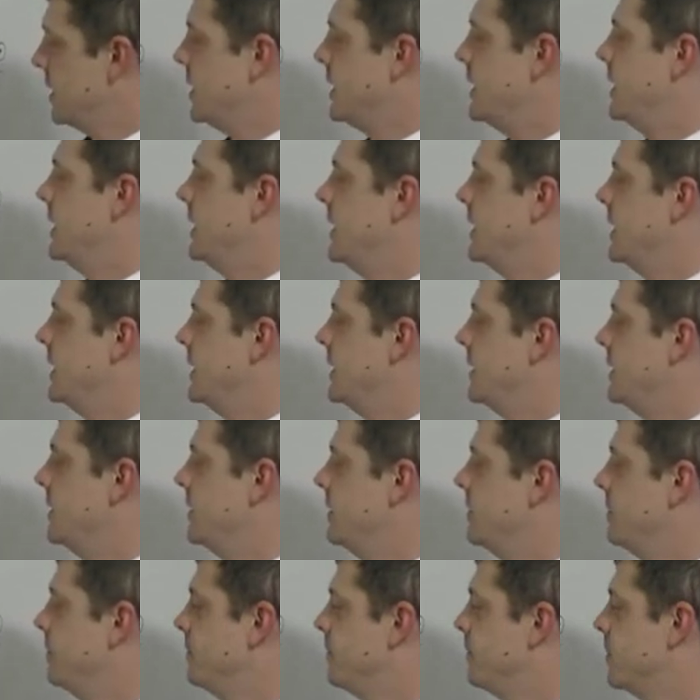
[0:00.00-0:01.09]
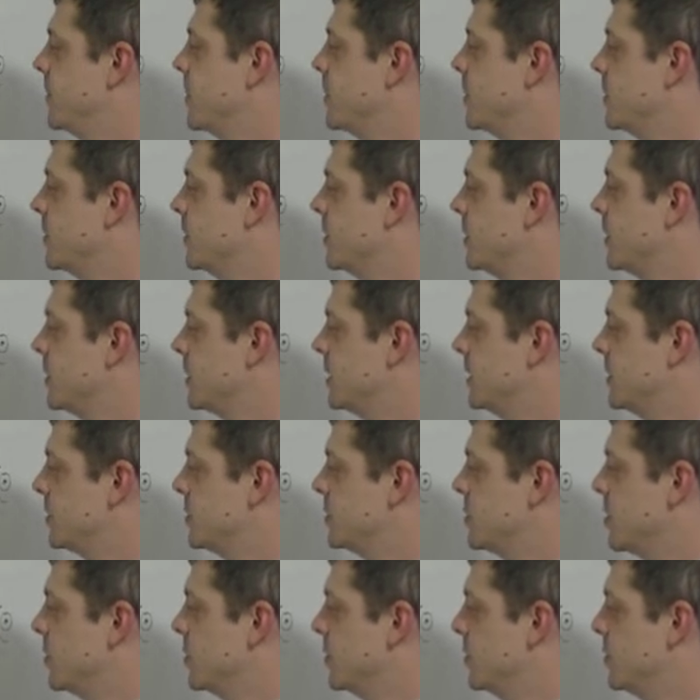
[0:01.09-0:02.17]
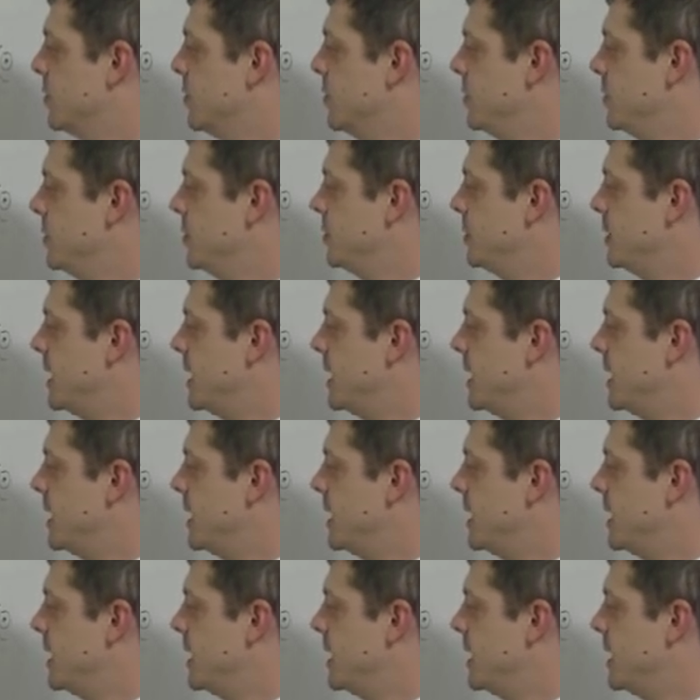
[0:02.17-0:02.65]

and you could look at solar noon,